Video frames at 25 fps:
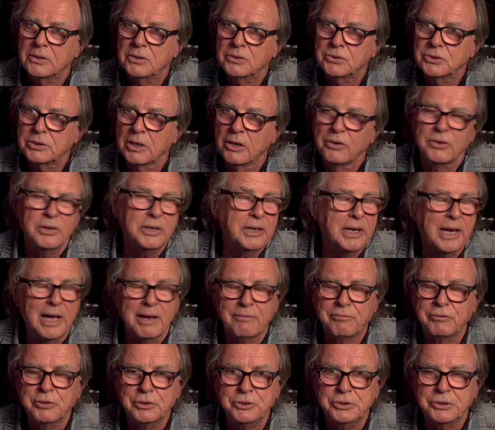It's only an
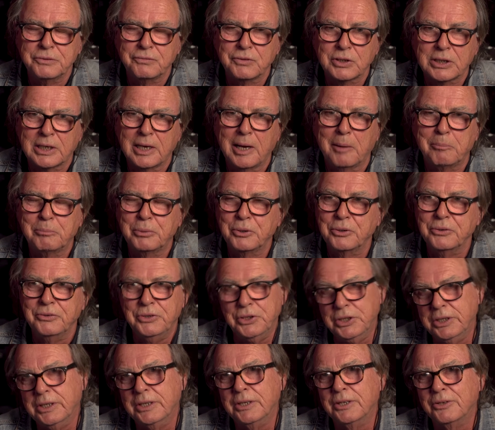average of a couple a
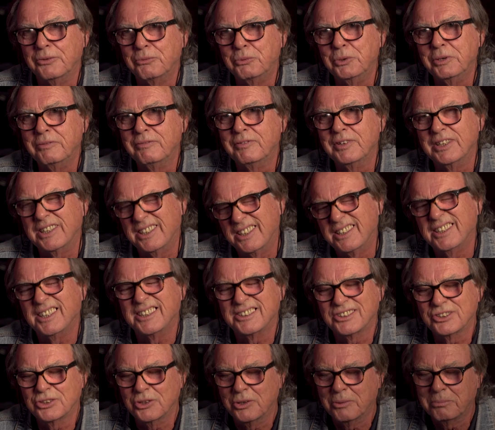year. We figure
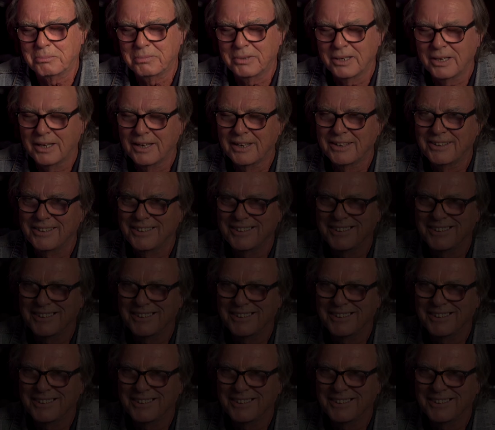that's not bad.